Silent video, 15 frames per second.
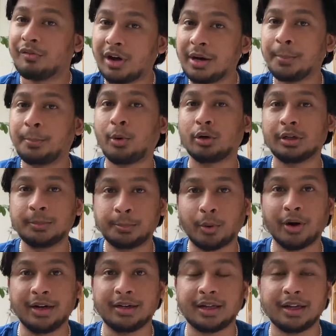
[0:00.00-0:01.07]
One important
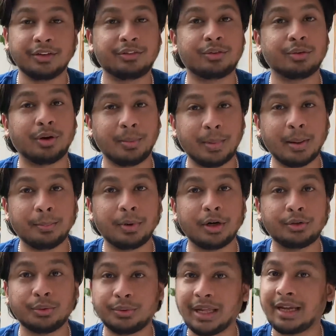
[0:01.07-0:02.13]
point is to
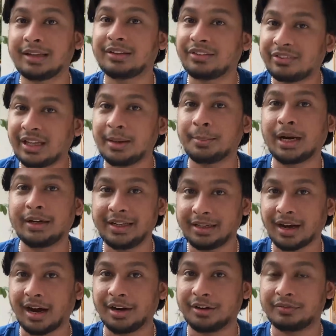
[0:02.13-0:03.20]
remember to take the same ID
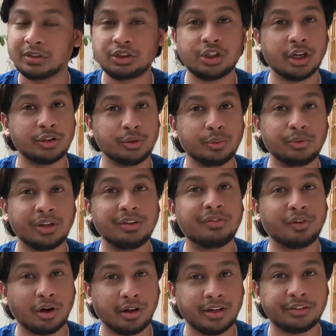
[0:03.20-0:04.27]
card which you are using
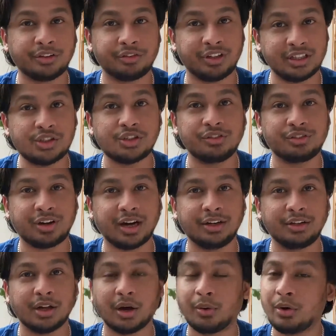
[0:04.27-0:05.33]
for registrations
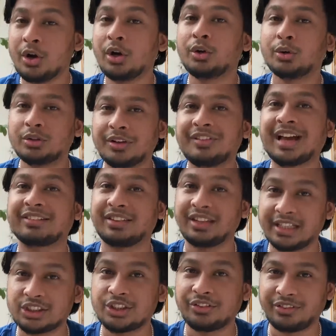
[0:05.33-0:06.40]
right now to the
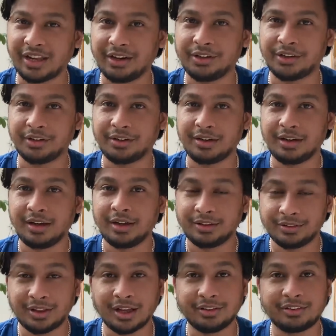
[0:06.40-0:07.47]
vaccination center,
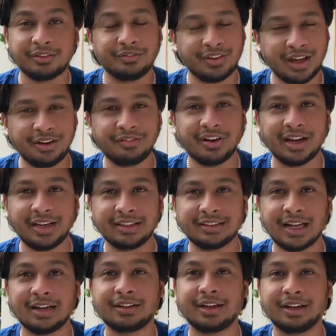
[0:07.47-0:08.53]
thus verifying
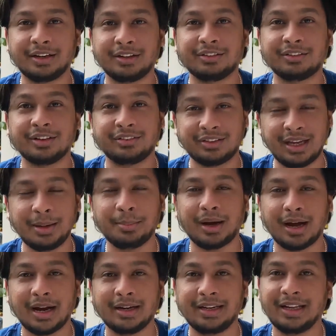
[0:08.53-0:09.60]
that it is the same
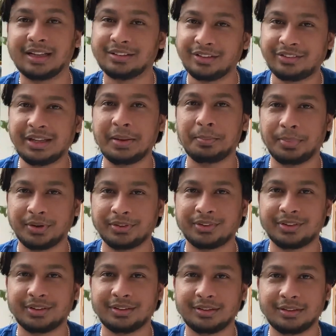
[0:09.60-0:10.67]
ID and the same person.